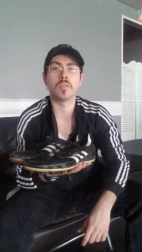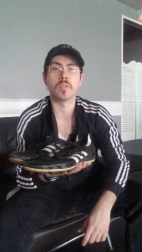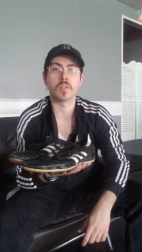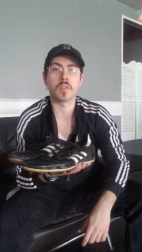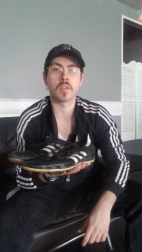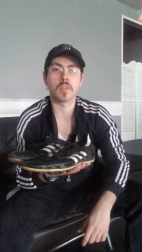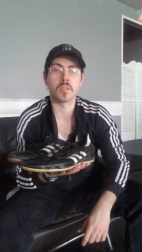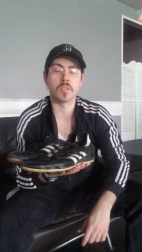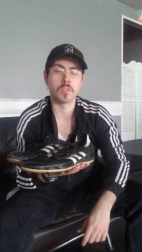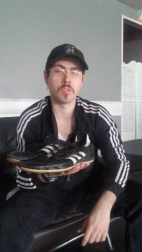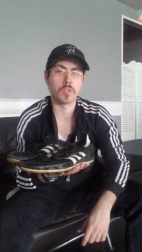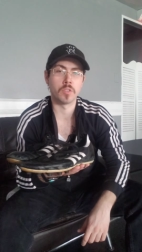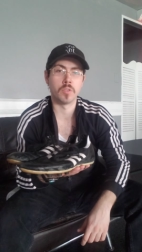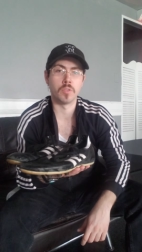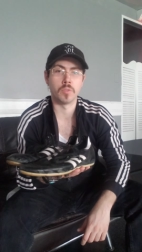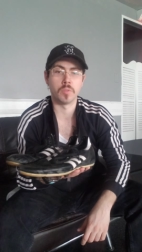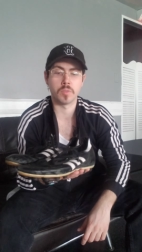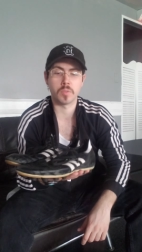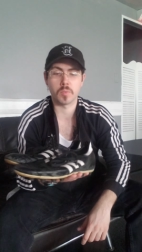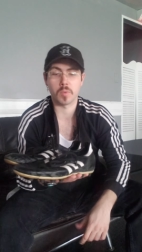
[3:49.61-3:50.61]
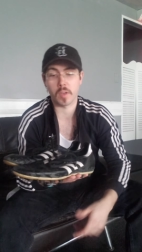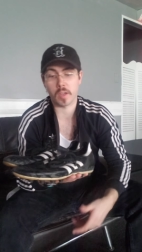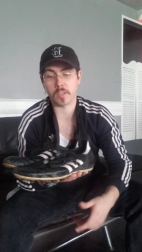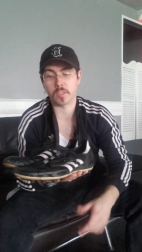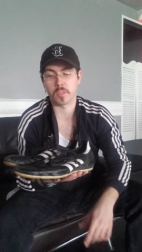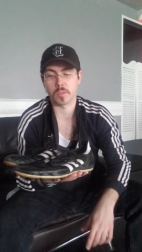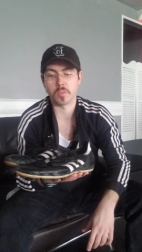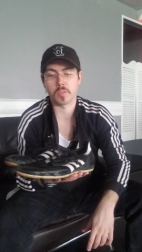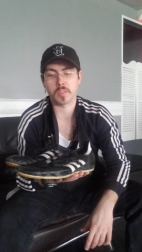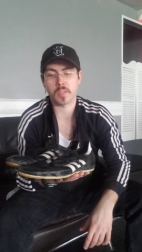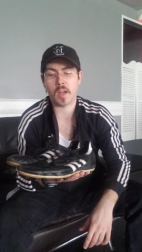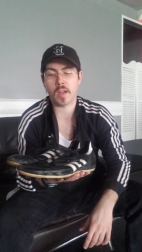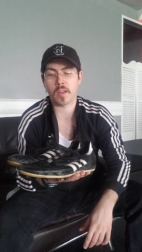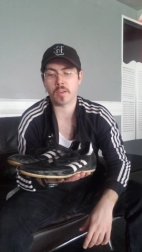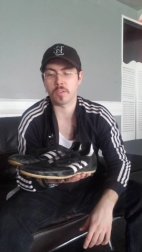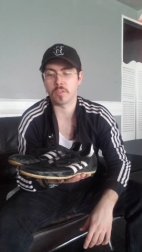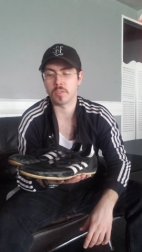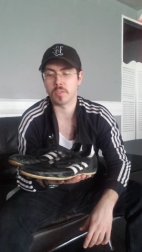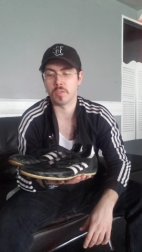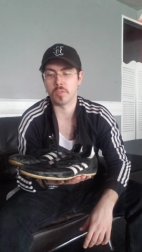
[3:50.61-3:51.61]
They're kicking shoes. Well, actually they're
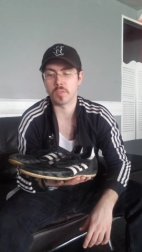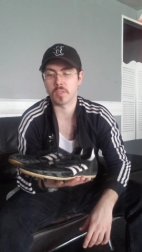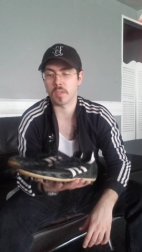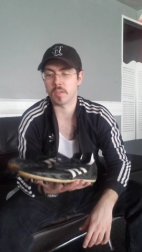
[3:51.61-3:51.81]
soccer shoes.